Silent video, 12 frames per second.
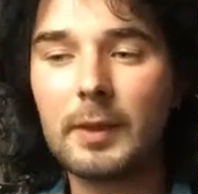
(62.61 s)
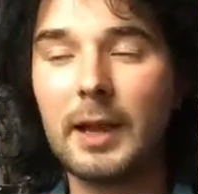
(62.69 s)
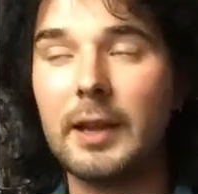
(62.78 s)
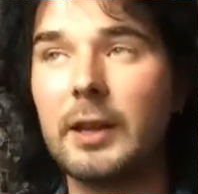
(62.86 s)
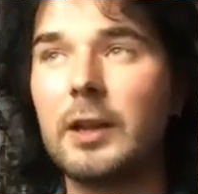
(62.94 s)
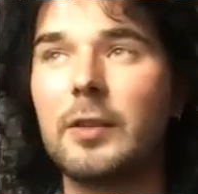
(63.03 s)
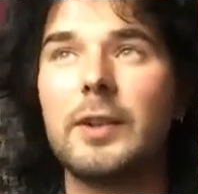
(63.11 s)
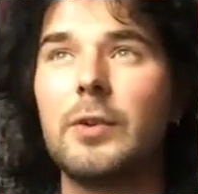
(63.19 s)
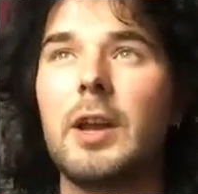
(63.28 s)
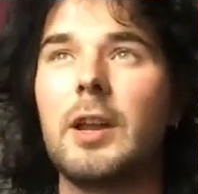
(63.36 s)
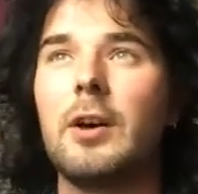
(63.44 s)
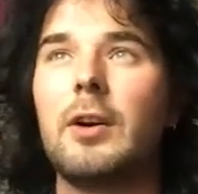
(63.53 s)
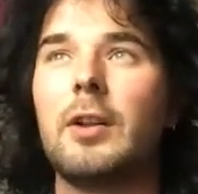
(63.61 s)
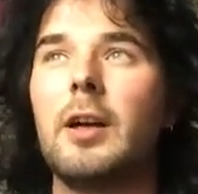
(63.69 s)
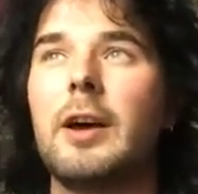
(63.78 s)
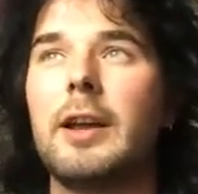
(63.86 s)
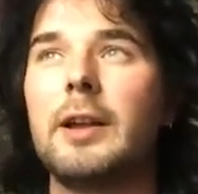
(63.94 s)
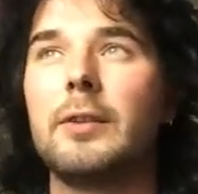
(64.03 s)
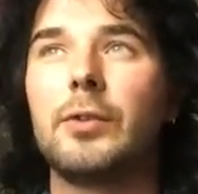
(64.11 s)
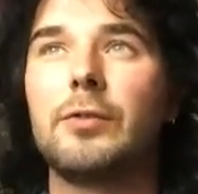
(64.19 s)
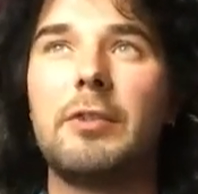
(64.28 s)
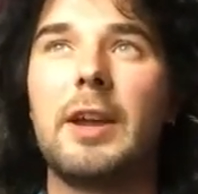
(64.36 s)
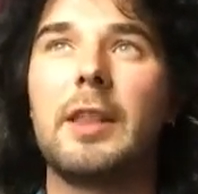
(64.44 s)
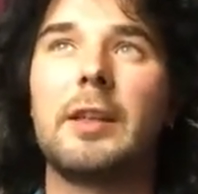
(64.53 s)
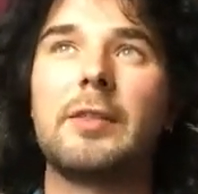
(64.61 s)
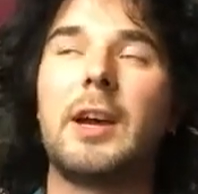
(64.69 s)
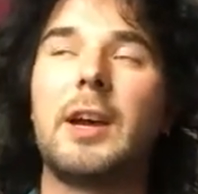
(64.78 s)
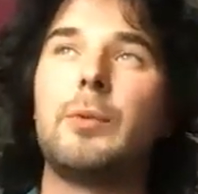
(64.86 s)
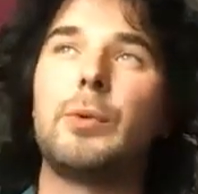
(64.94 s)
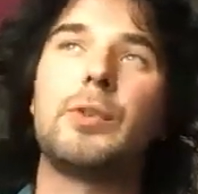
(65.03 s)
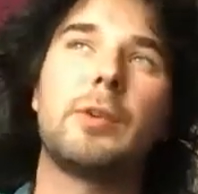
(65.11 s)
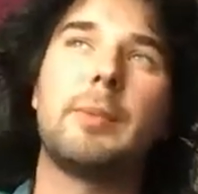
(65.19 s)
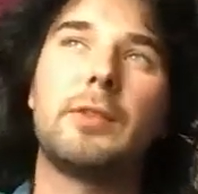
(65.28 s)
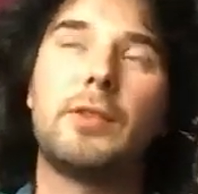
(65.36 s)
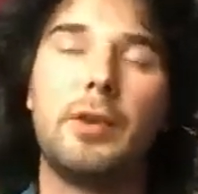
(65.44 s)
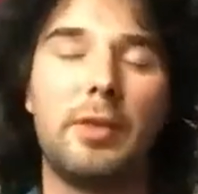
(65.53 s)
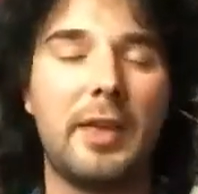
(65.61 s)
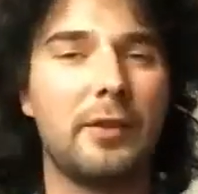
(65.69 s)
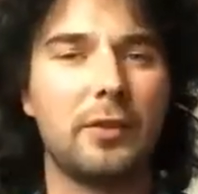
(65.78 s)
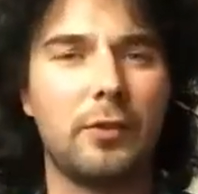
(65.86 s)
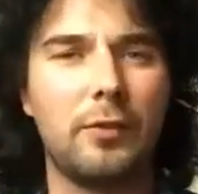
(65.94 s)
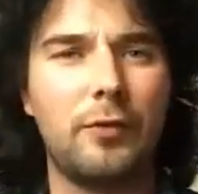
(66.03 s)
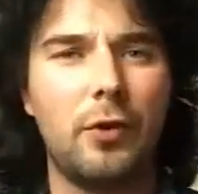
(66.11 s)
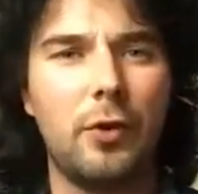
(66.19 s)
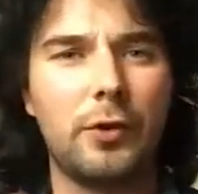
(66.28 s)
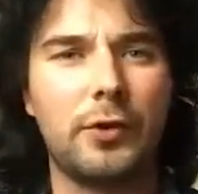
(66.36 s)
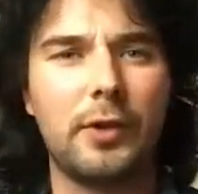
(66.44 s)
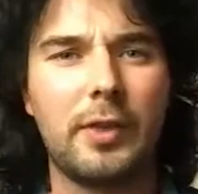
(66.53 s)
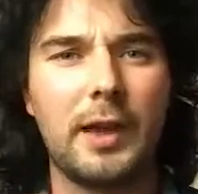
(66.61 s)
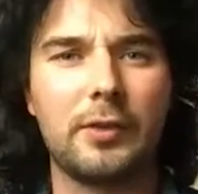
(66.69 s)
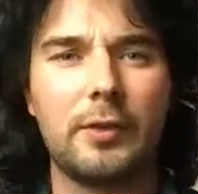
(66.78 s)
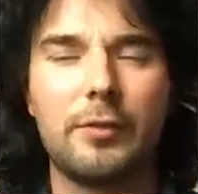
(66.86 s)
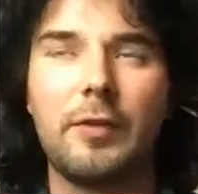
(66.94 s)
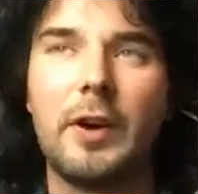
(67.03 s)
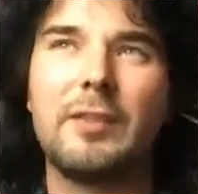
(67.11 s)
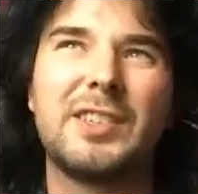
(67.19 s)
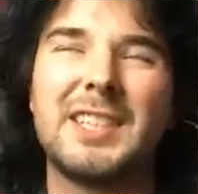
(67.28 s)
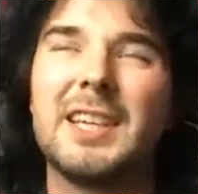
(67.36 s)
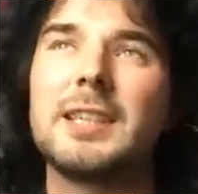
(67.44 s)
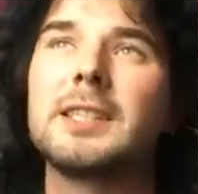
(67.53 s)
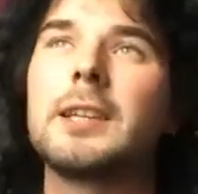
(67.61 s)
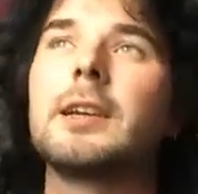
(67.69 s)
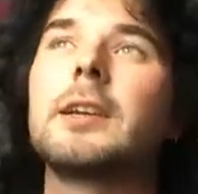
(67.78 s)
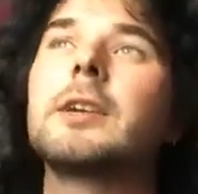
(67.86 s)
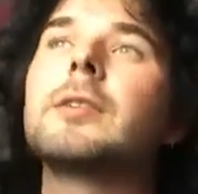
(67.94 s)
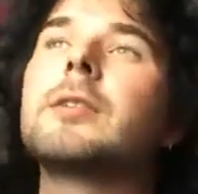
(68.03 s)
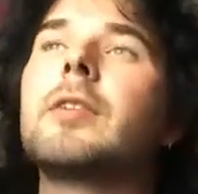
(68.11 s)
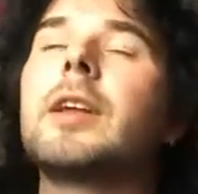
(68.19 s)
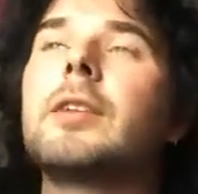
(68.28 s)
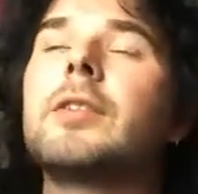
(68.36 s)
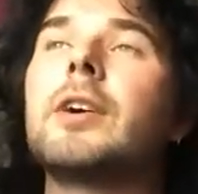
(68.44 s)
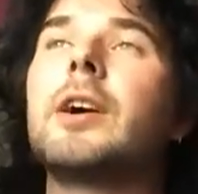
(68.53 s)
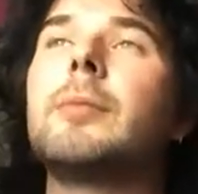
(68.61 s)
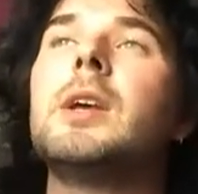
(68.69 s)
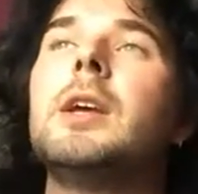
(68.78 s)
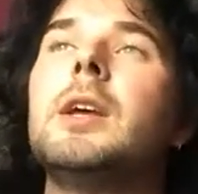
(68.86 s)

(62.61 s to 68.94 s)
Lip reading: And you can still get it online. It was free at the time. We're talking about 2004, 2005, 6, I think, around that time.